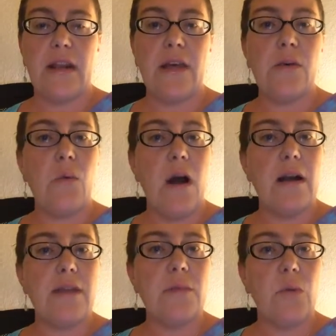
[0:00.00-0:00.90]
Now, the
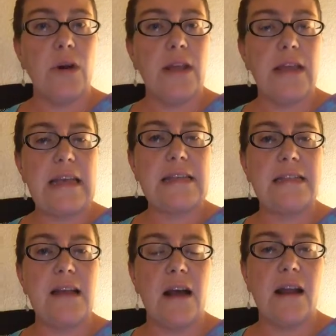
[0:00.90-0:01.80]
walk in the morning is
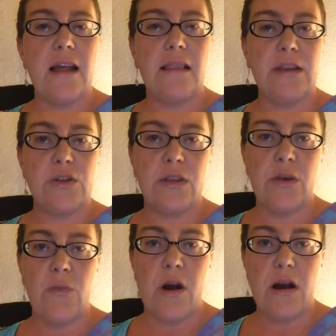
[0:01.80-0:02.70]
not a leisurely
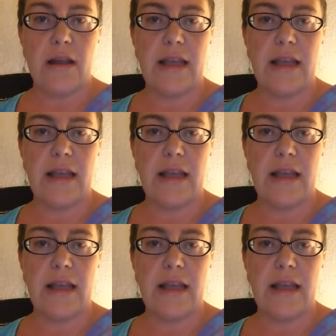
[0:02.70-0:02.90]
walk.